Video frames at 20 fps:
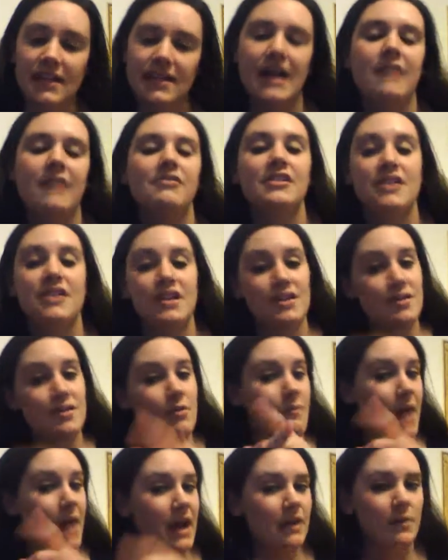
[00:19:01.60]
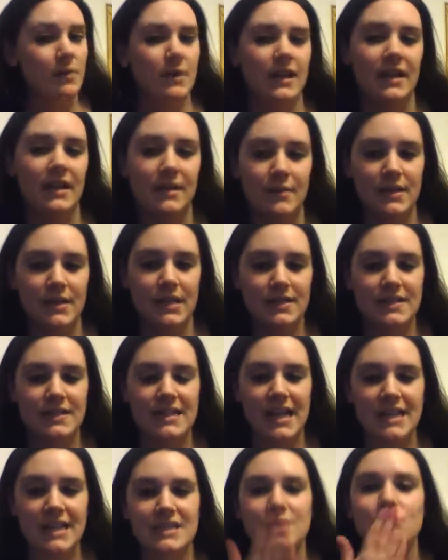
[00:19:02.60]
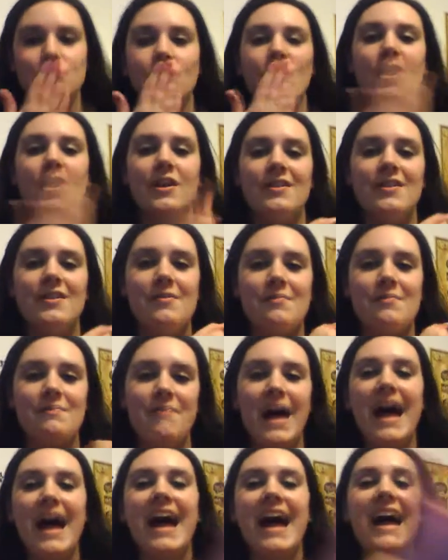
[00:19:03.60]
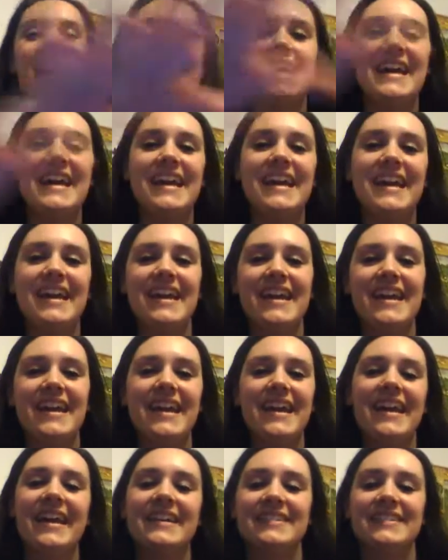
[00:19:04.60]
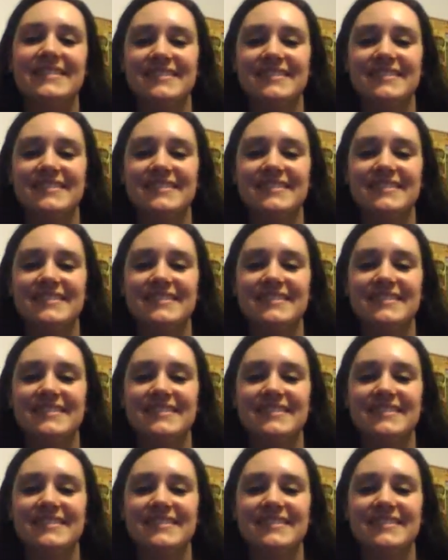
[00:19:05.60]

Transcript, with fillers: and out, no matter what anyone else says. Bye!